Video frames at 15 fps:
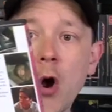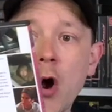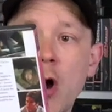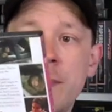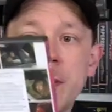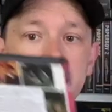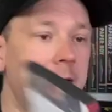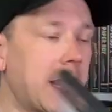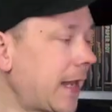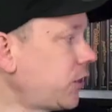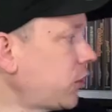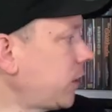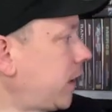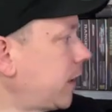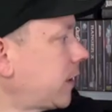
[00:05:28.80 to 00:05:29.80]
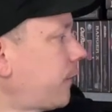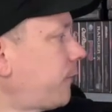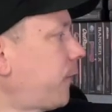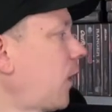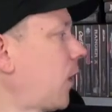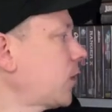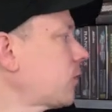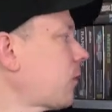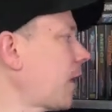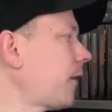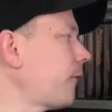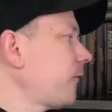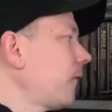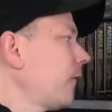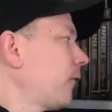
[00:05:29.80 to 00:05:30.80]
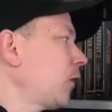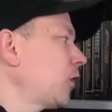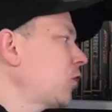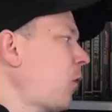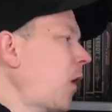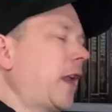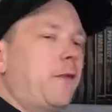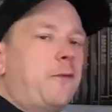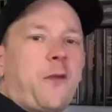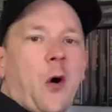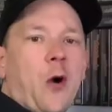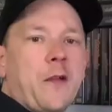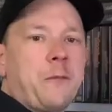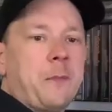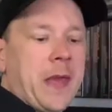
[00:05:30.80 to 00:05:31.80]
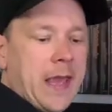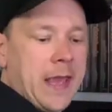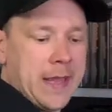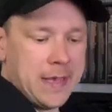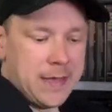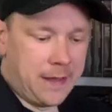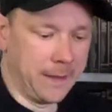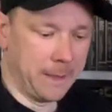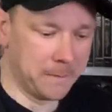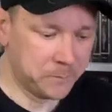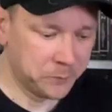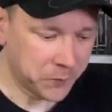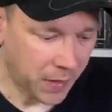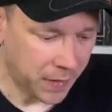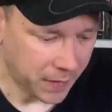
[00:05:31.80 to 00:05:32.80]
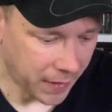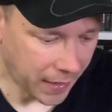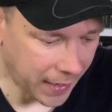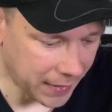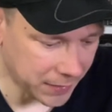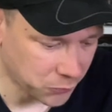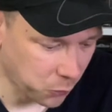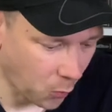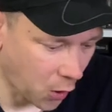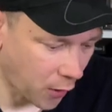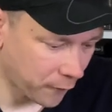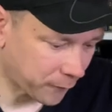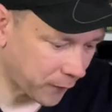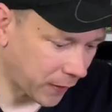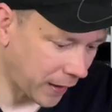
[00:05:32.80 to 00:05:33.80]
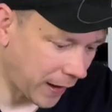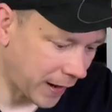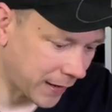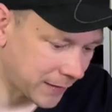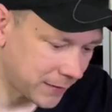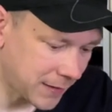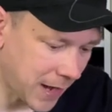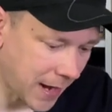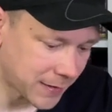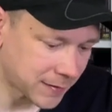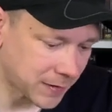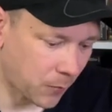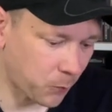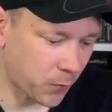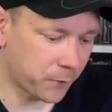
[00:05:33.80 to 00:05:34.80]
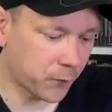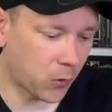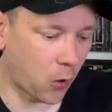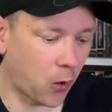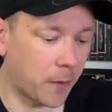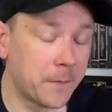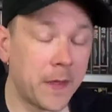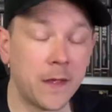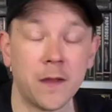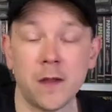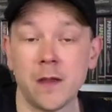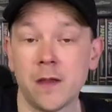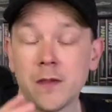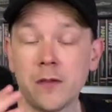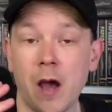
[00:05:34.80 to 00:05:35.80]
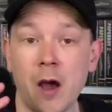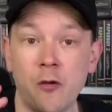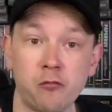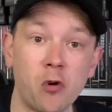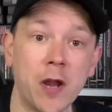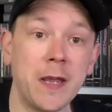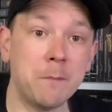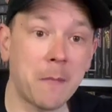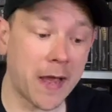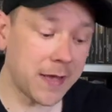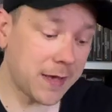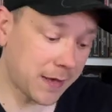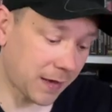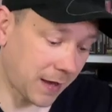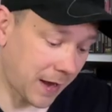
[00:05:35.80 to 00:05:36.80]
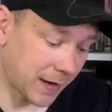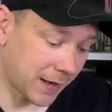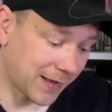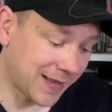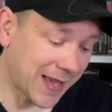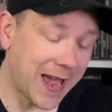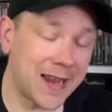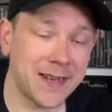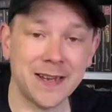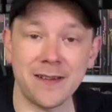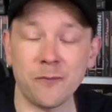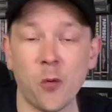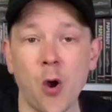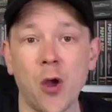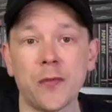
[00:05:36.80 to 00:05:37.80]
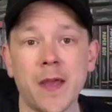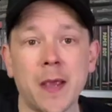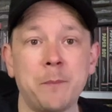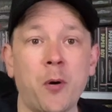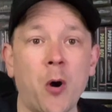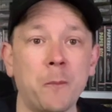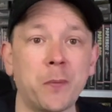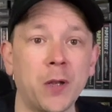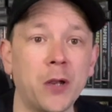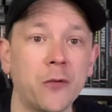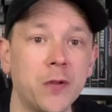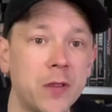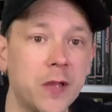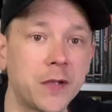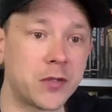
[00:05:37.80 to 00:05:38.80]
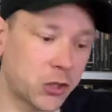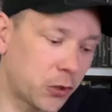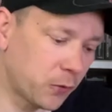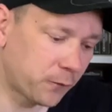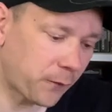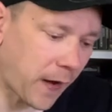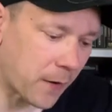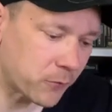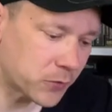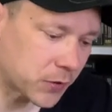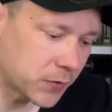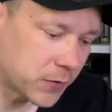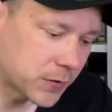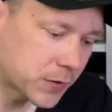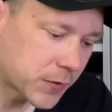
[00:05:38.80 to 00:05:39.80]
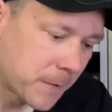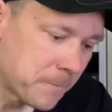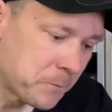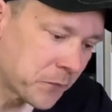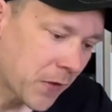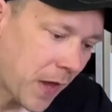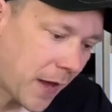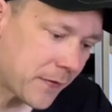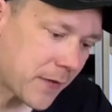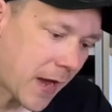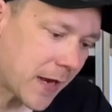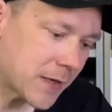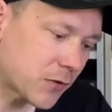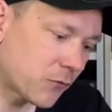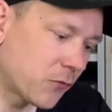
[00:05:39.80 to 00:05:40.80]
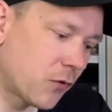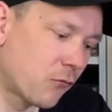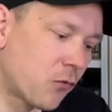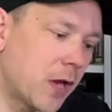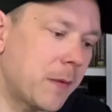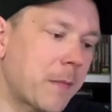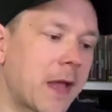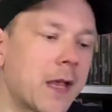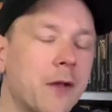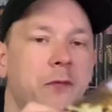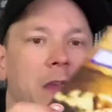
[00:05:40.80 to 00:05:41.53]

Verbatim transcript: Urban Legend is the first one, and for 25p, it's worth it. And next up, we've got a remake, and again, weren't they popular in the 2000s? And that is the remake of